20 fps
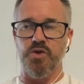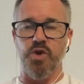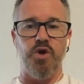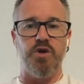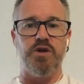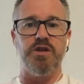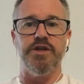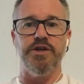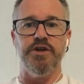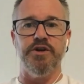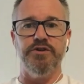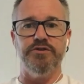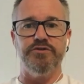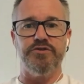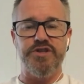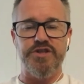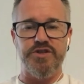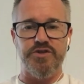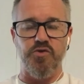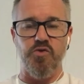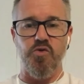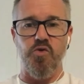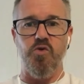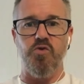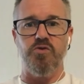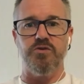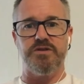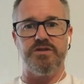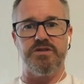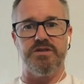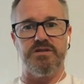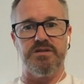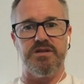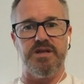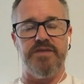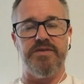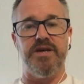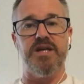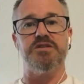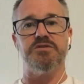locally owned stores and,
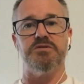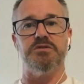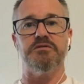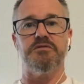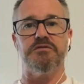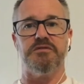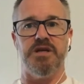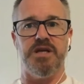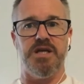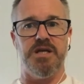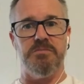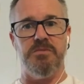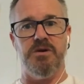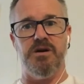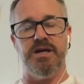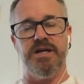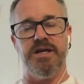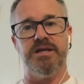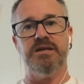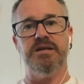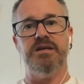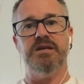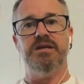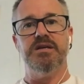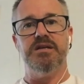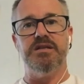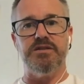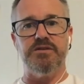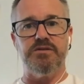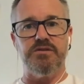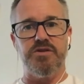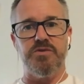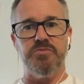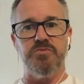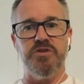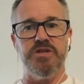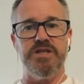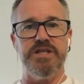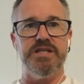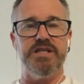and that sort of thing in my little
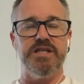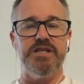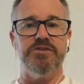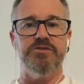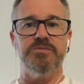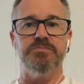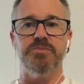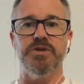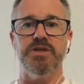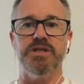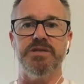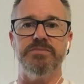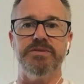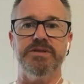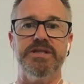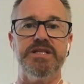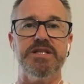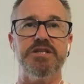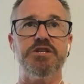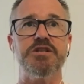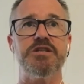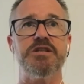community here at Burleigh Beach.